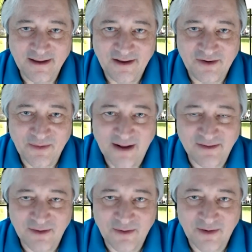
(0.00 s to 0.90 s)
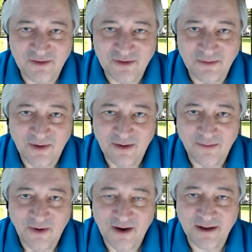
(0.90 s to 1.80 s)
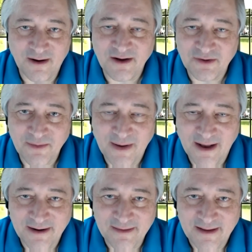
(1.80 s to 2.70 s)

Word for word: and to answer the question, well, what can I do about it?